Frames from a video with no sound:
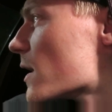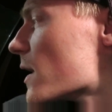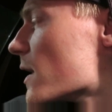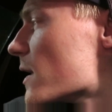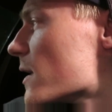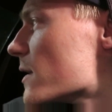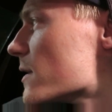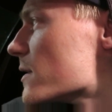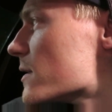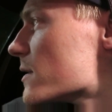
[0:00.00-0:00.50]

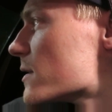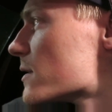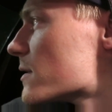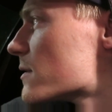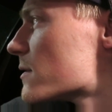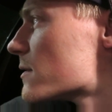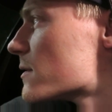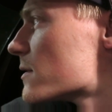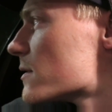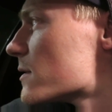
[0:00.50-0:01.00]
And
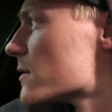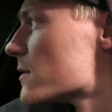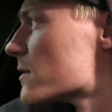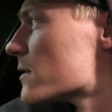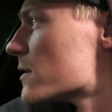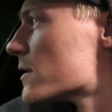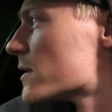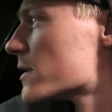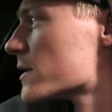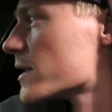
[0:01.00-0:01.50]

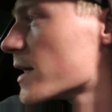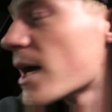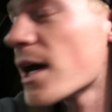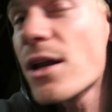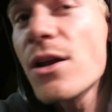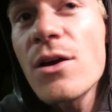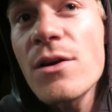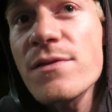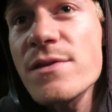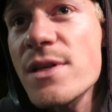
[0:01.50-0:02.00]

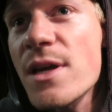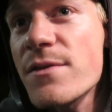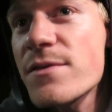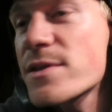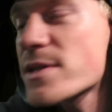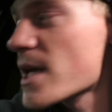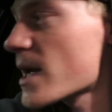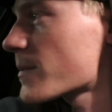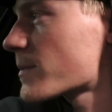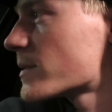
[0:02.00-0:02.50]
yeah, a lot of
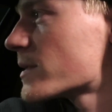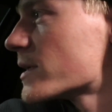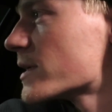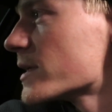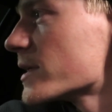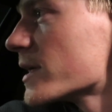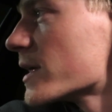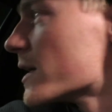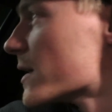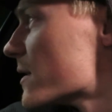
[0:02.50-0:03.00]
stuff has happened
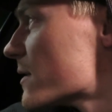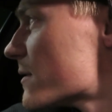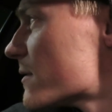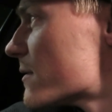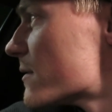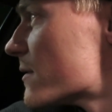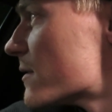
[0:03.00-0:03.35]
in a year.